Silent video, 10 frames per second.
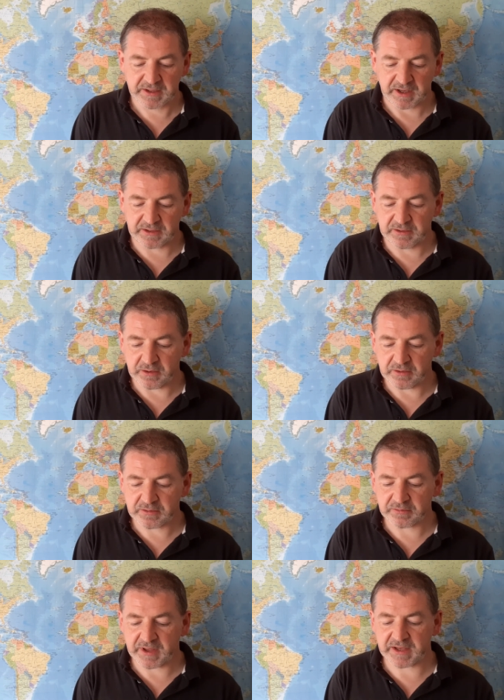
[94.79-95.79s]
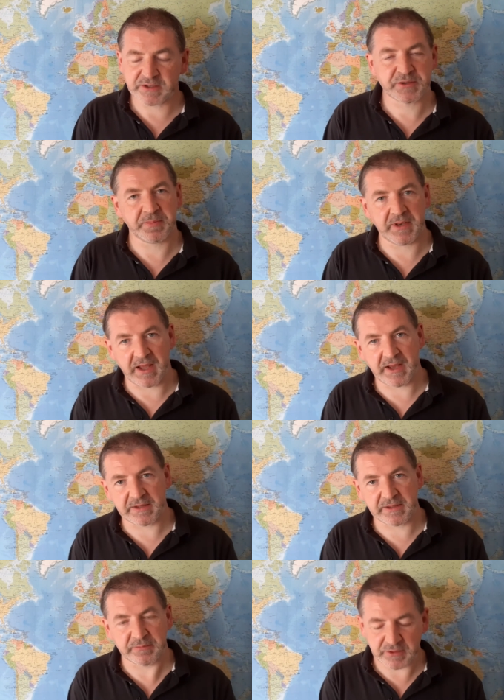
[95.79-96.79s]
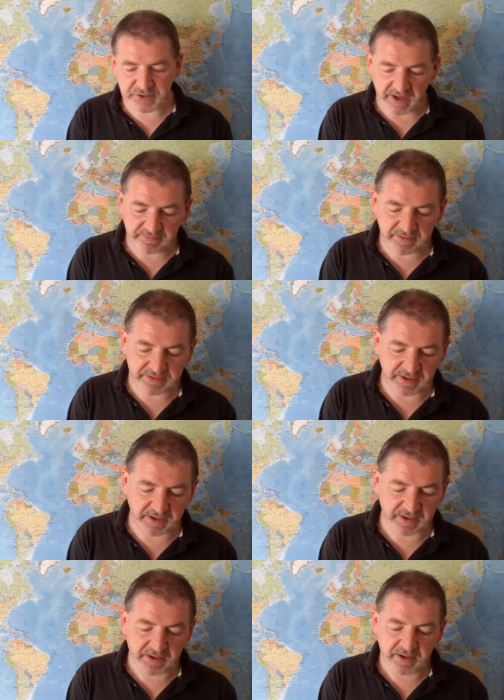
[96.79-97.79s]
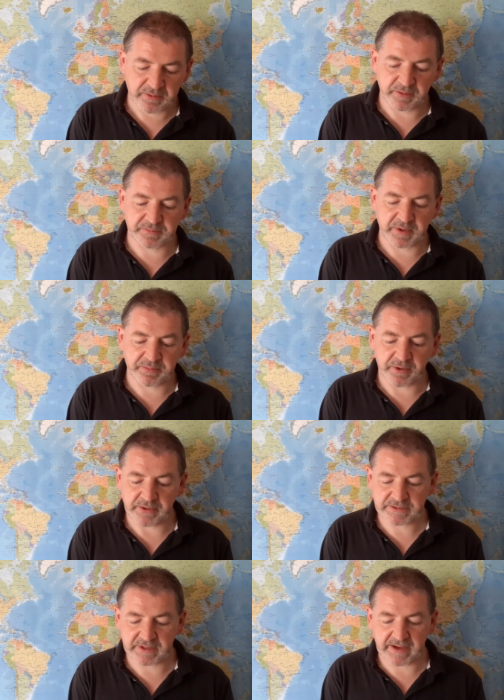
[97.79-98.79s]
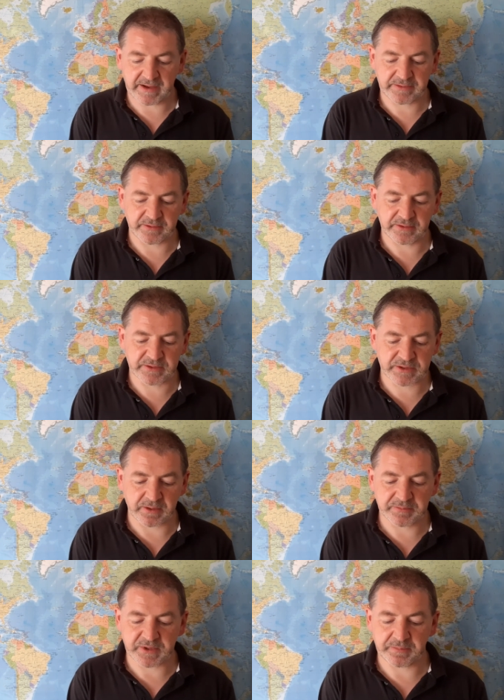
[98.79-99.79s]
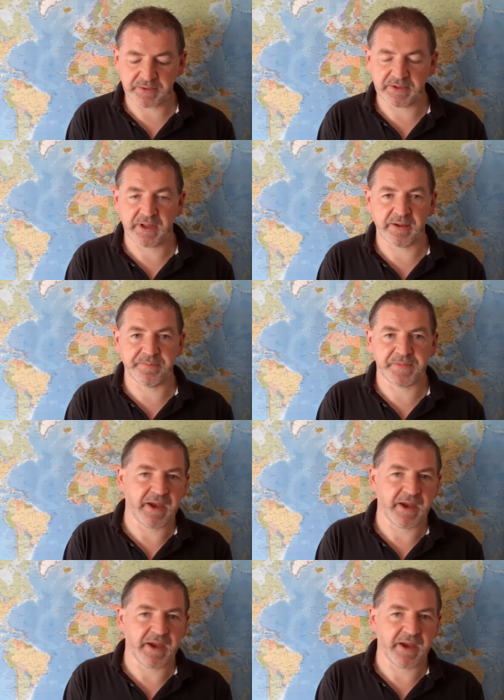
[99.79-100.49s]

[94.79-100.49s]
a long range plan in which everything would be brought together and summed up in him,